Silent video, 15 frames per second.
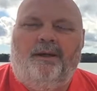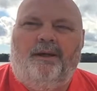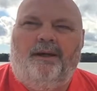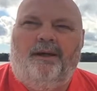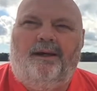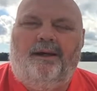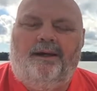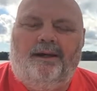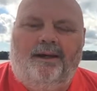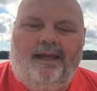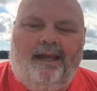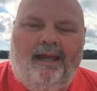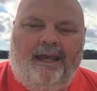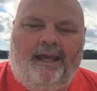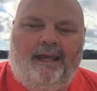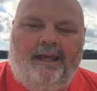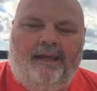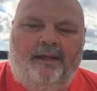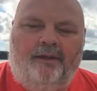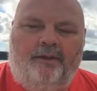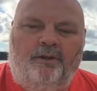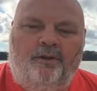
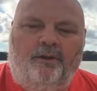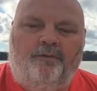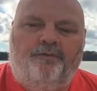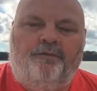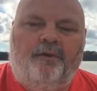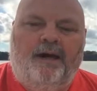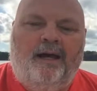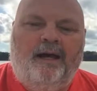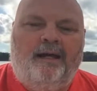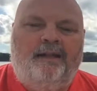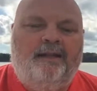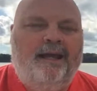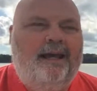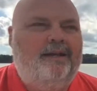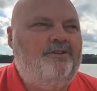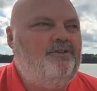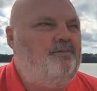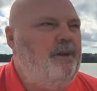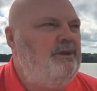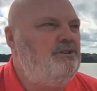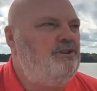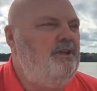And you'll find that
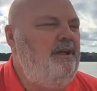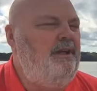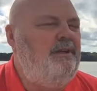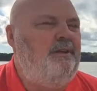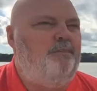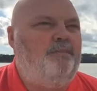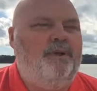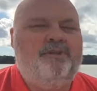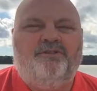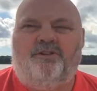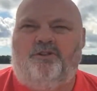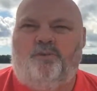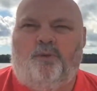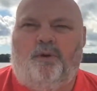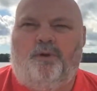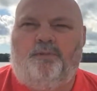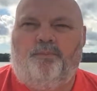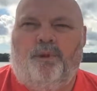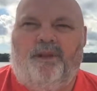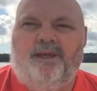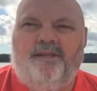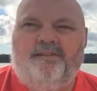especially in the business
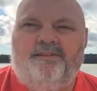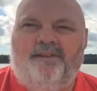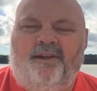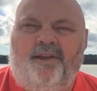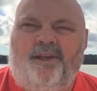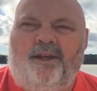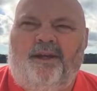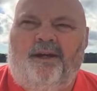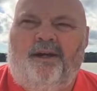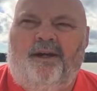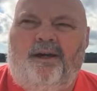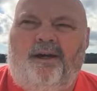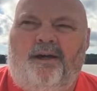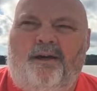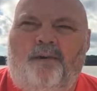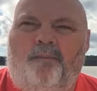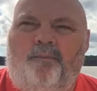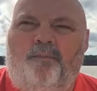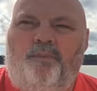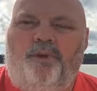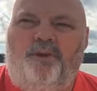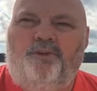workplace,
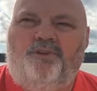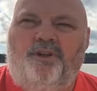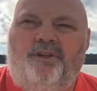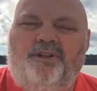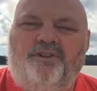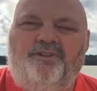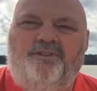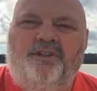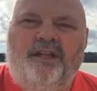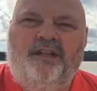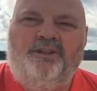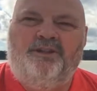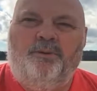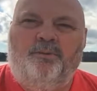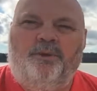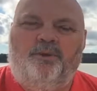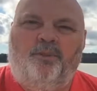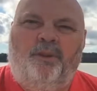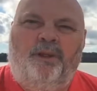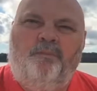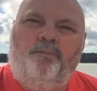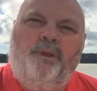there's a distinction
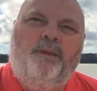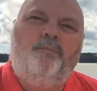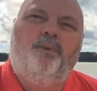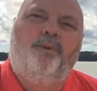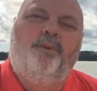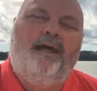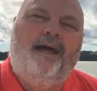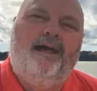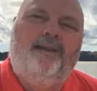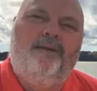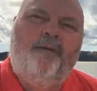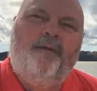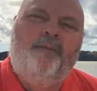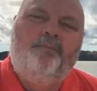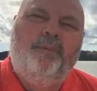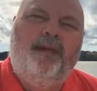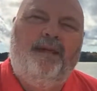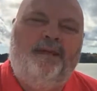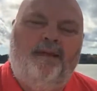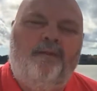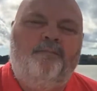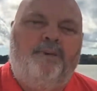between people that may
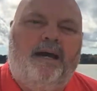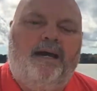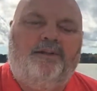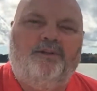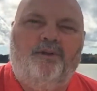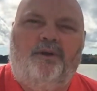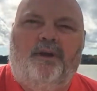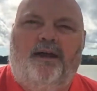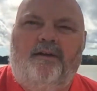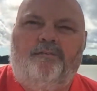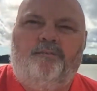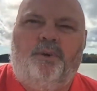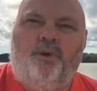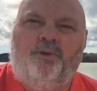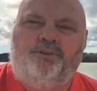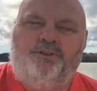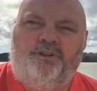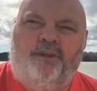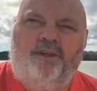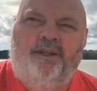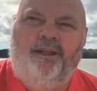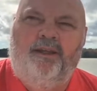impact your life
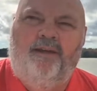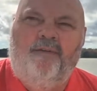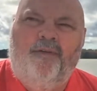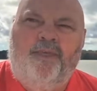personally